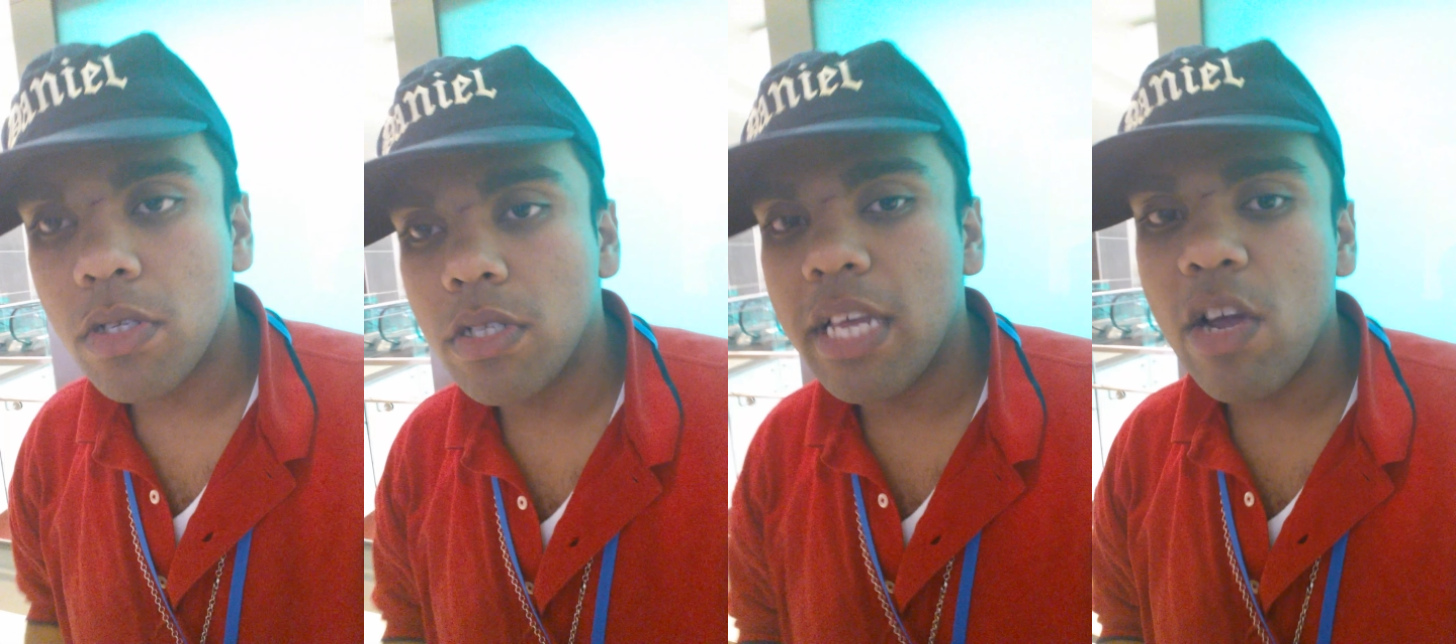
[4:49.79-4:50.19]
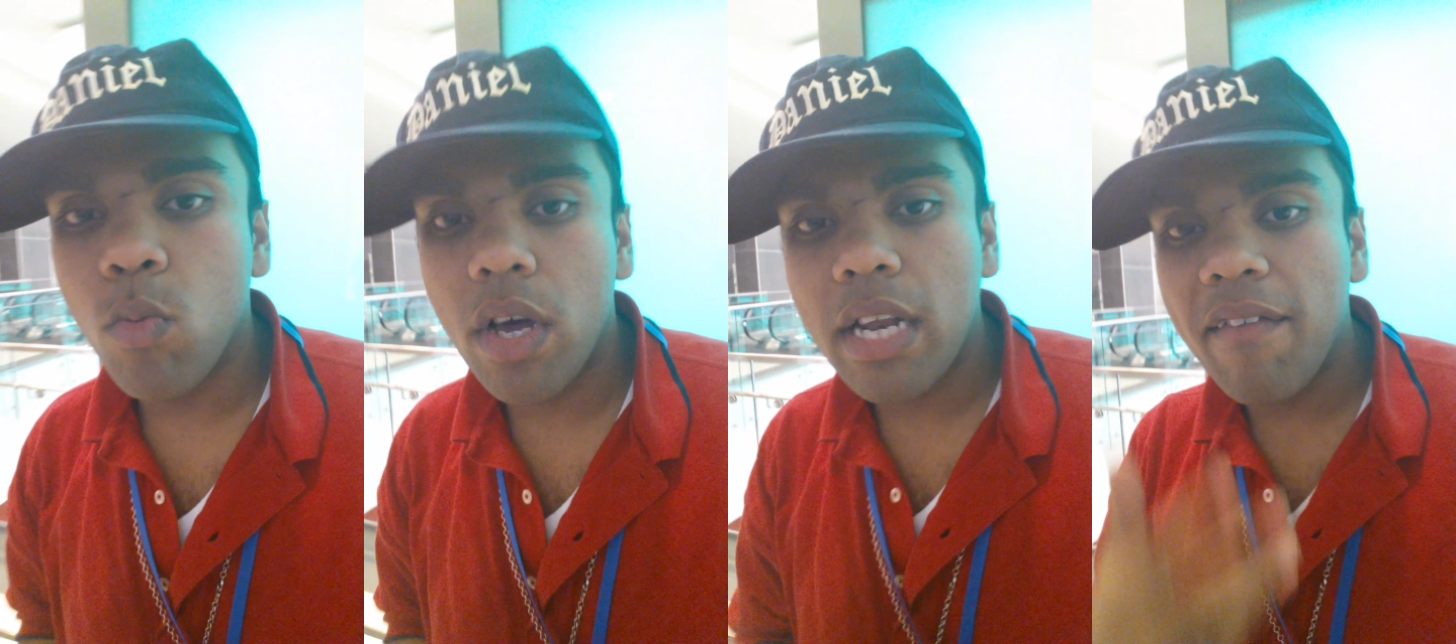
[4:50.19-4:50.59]
you since day
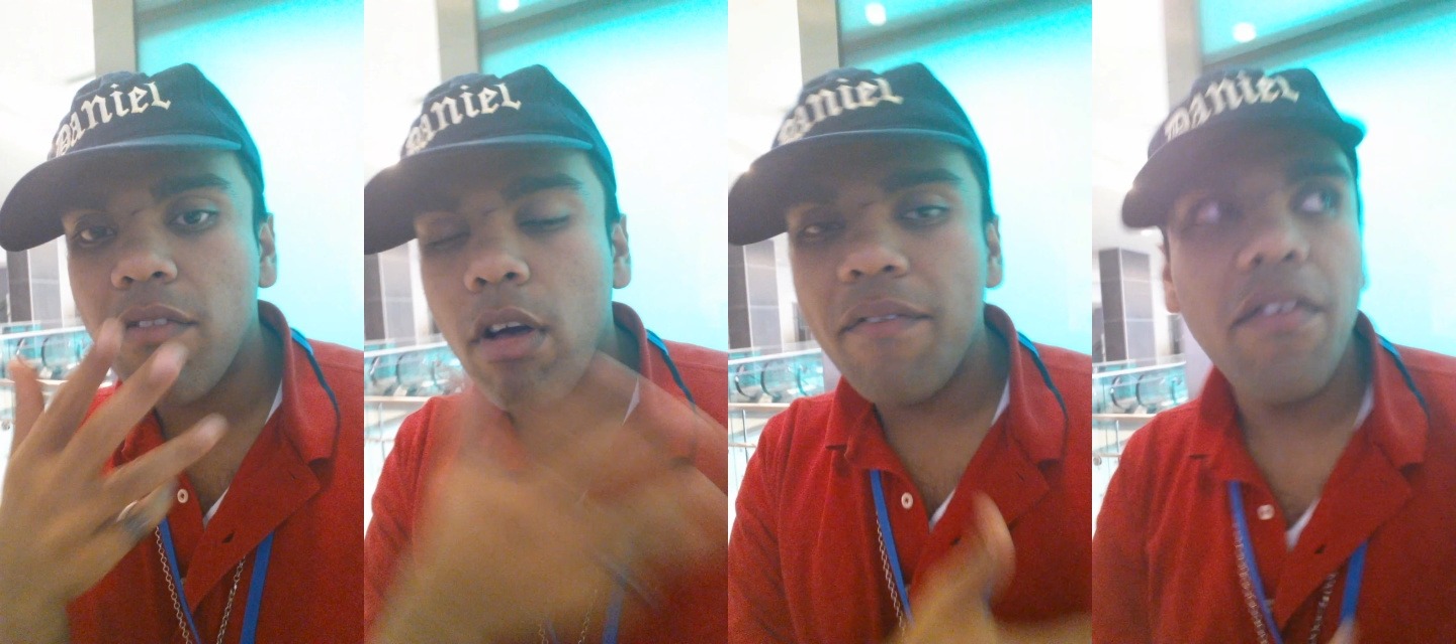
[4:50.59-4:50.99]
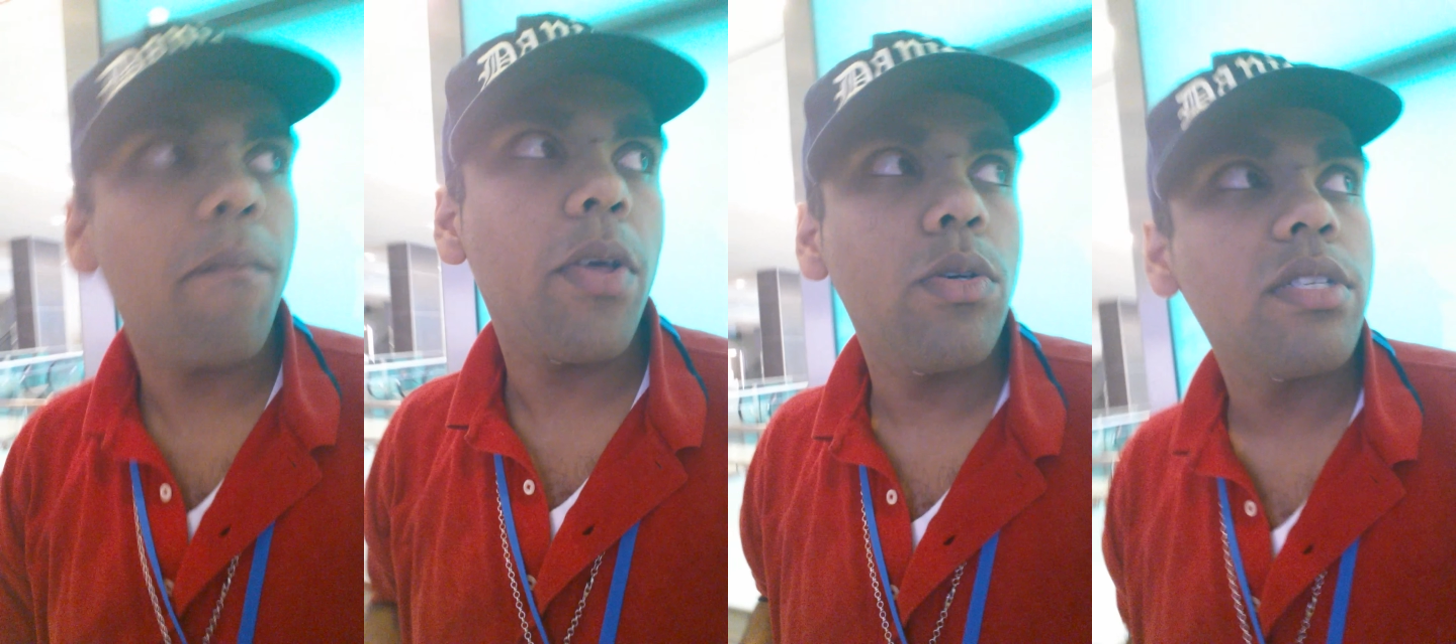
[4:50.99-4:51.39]
one. I've loved
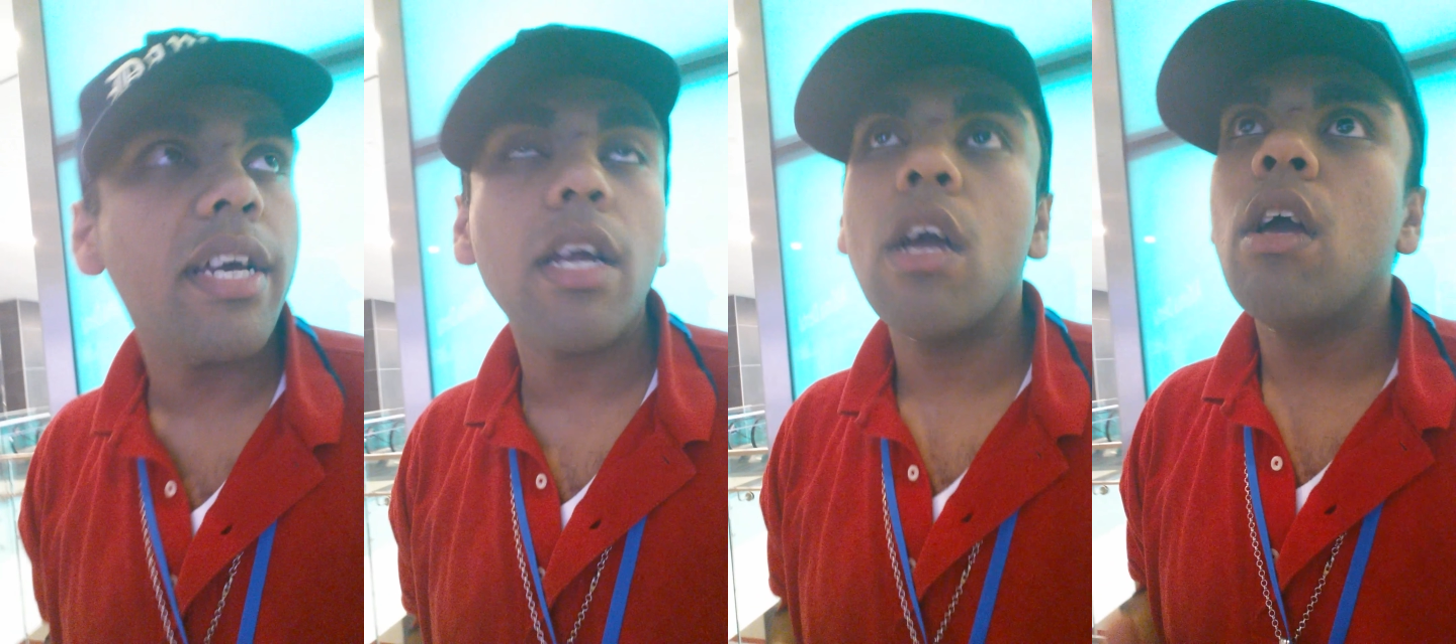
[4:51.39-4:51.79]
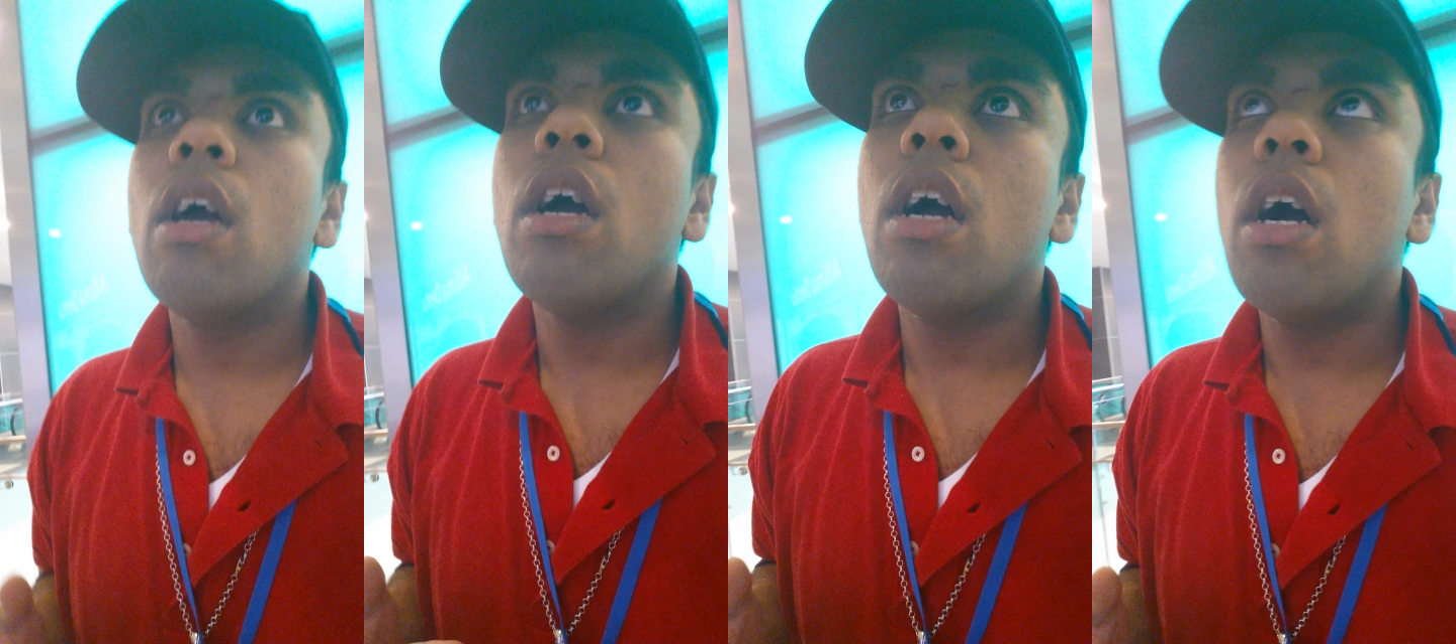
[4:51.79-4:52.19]
your music.
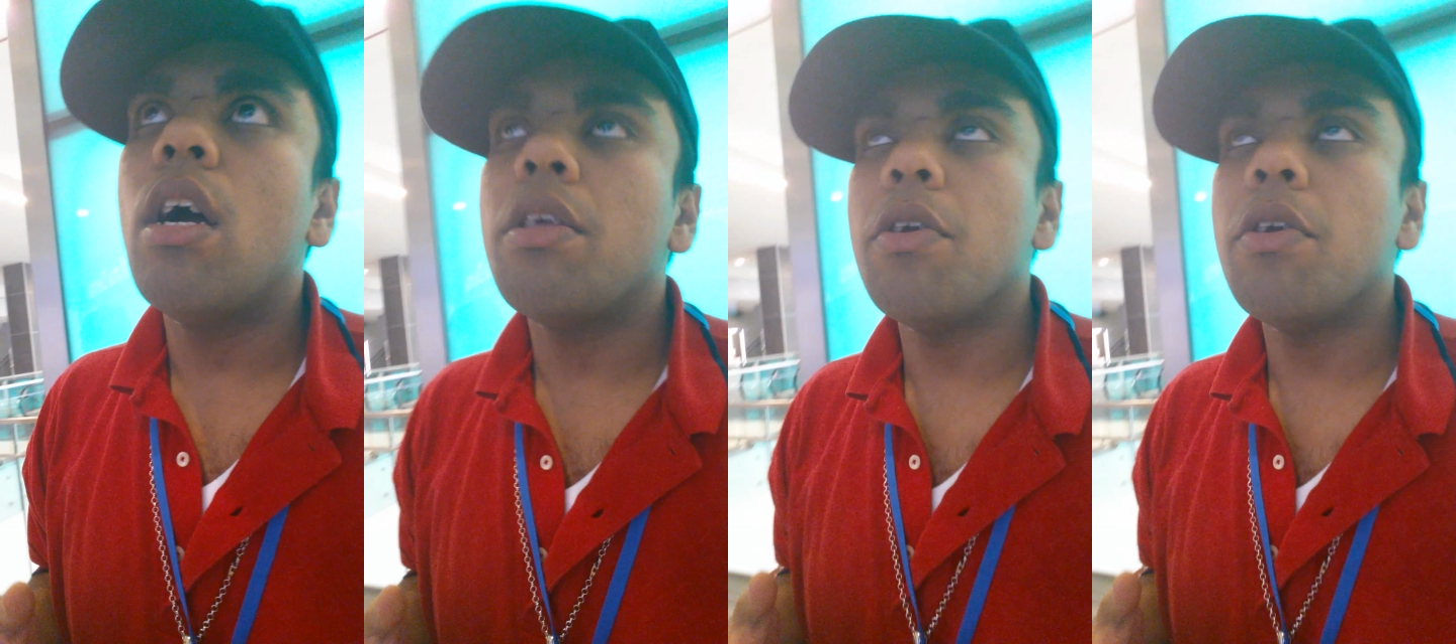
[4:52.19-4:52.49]
That's right.